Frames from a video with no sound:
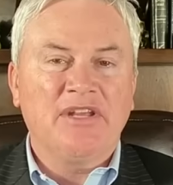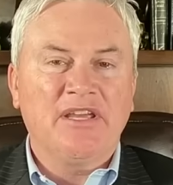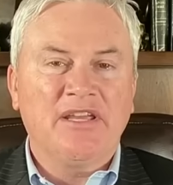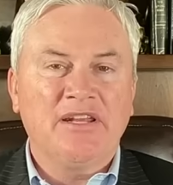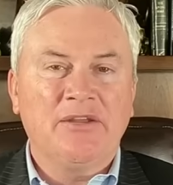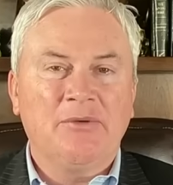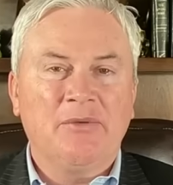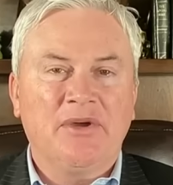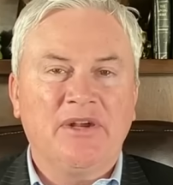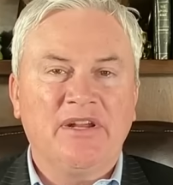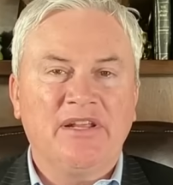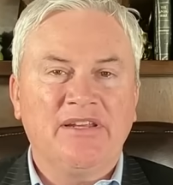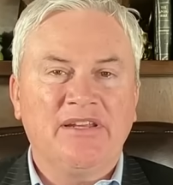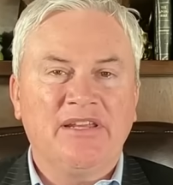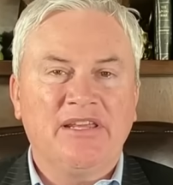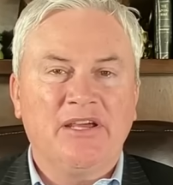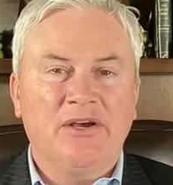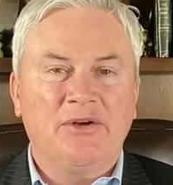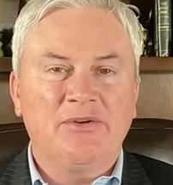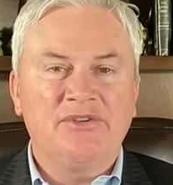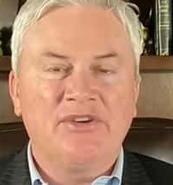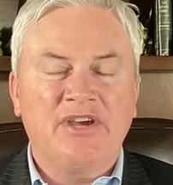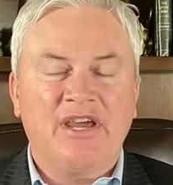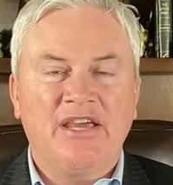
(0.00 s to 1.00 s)
to anyone at D
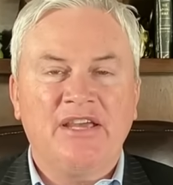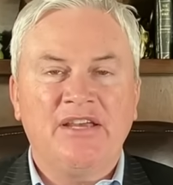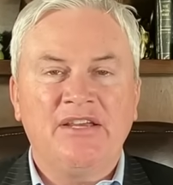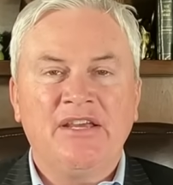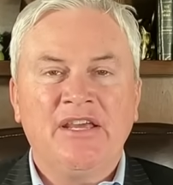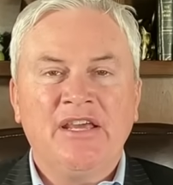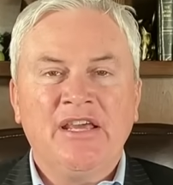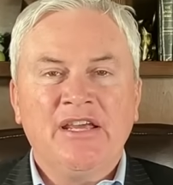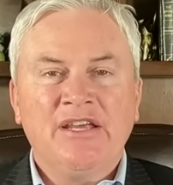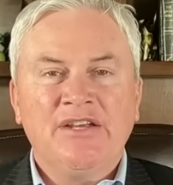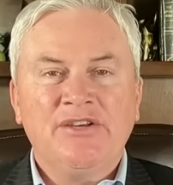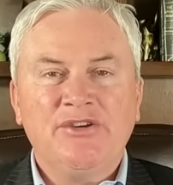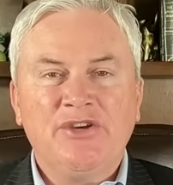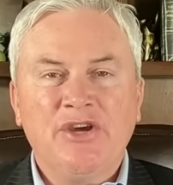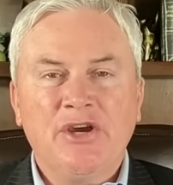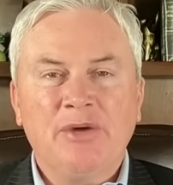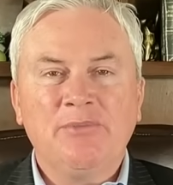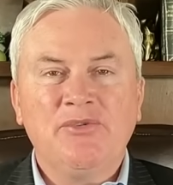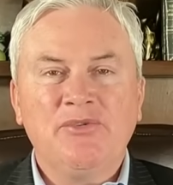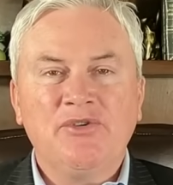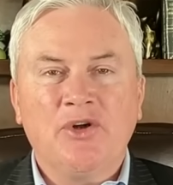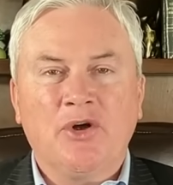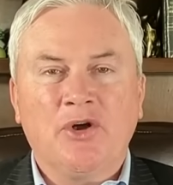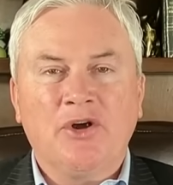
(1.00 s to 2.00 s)
O J.
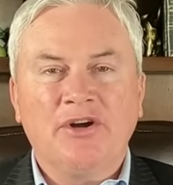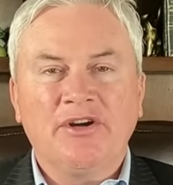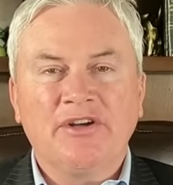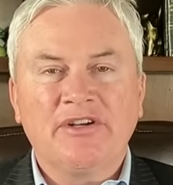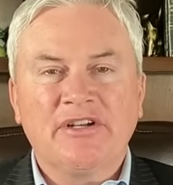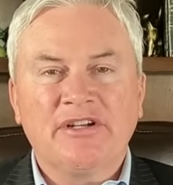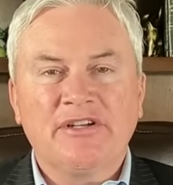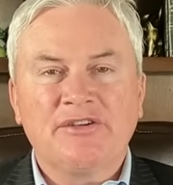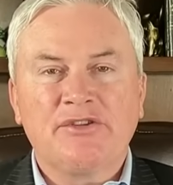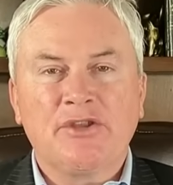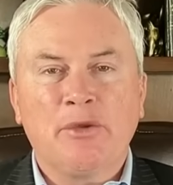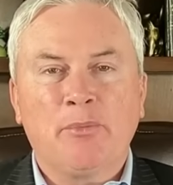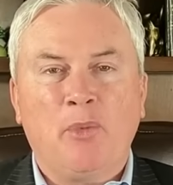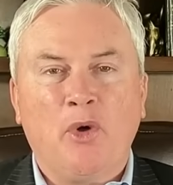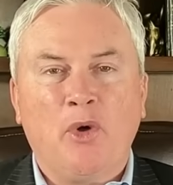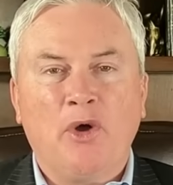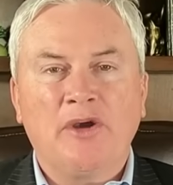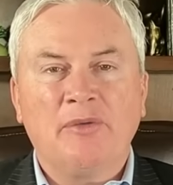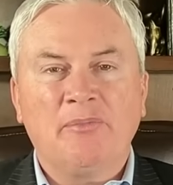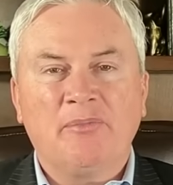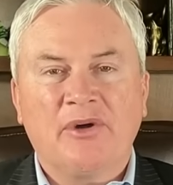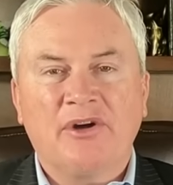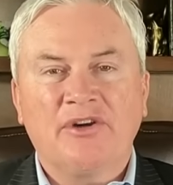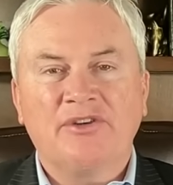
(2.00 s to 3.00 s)
Jim Jordan is the
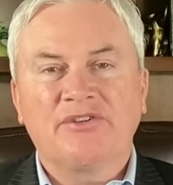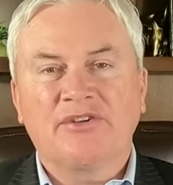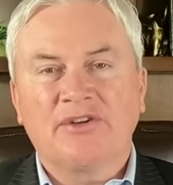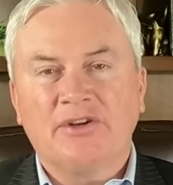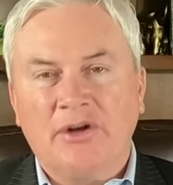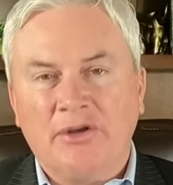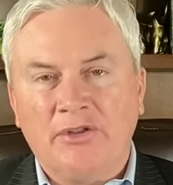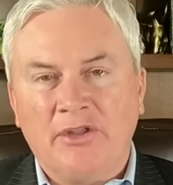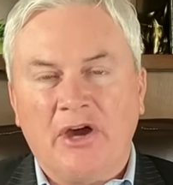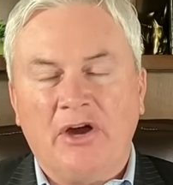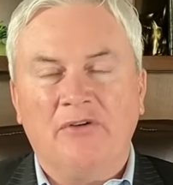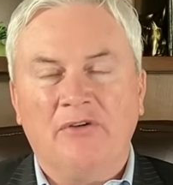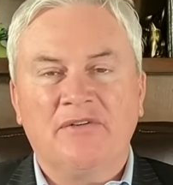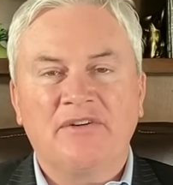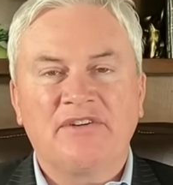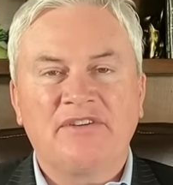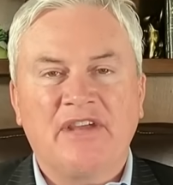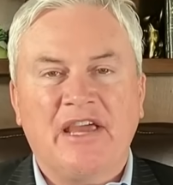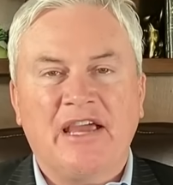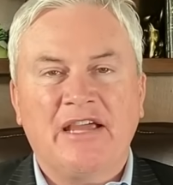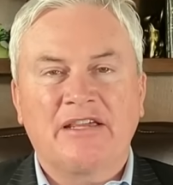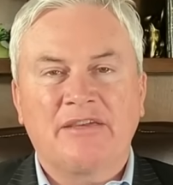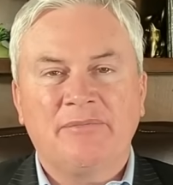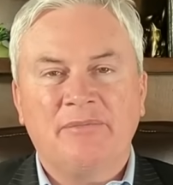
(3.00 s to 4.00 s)
point person on the
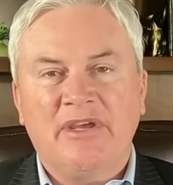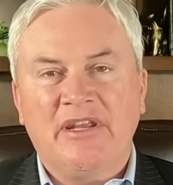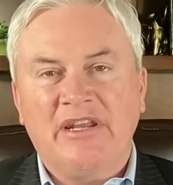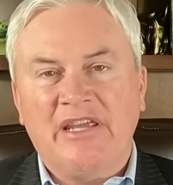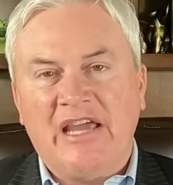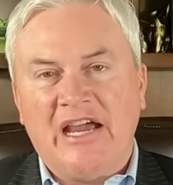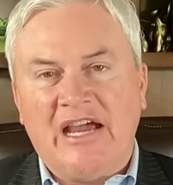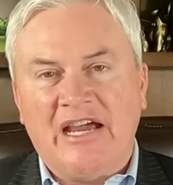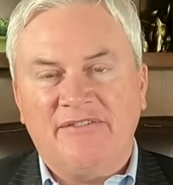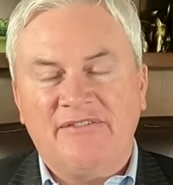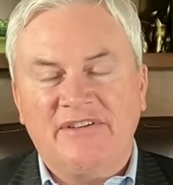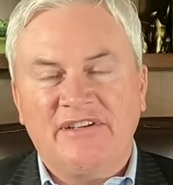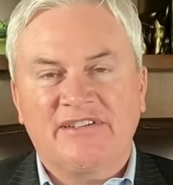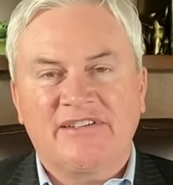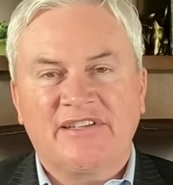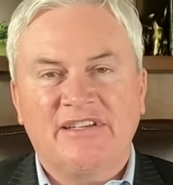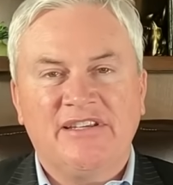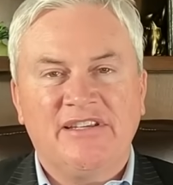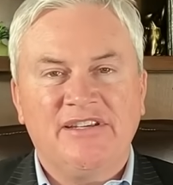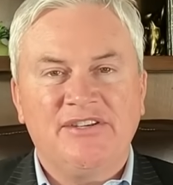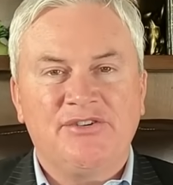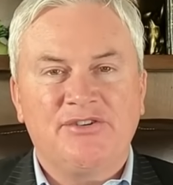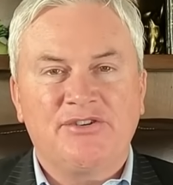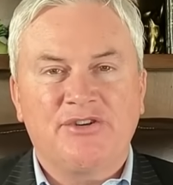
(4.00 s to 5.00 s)
Oversight Committee. Obviously,
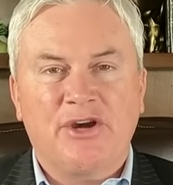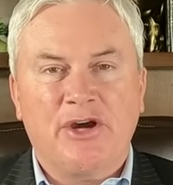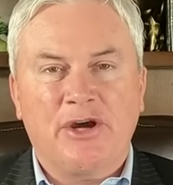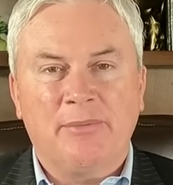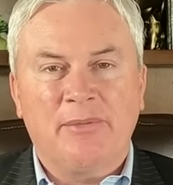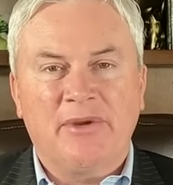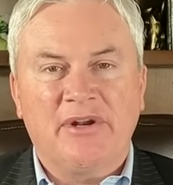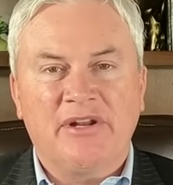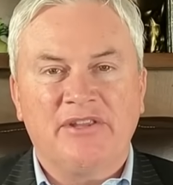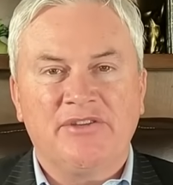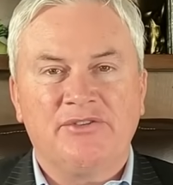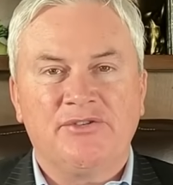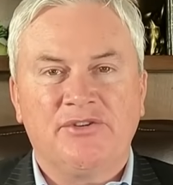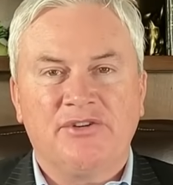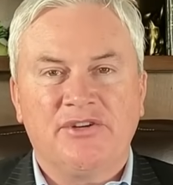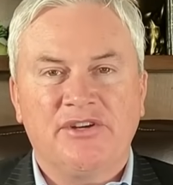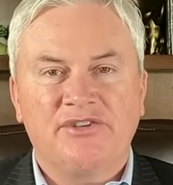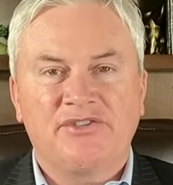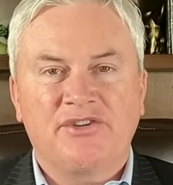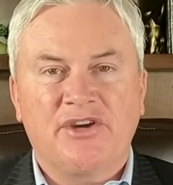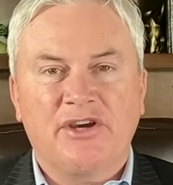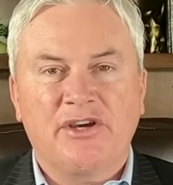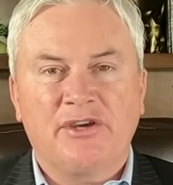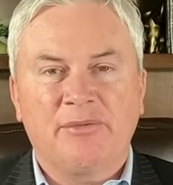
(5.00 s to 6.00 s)
he's chairman of the
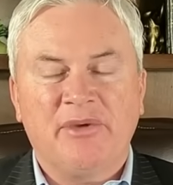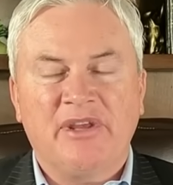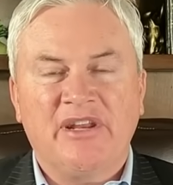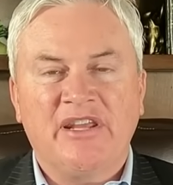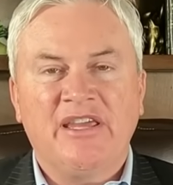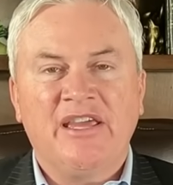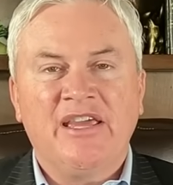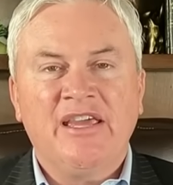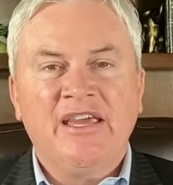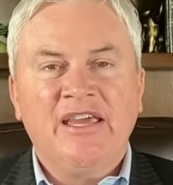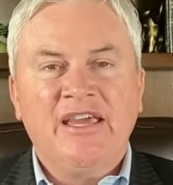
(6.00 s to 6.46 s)
Judiciary Committee.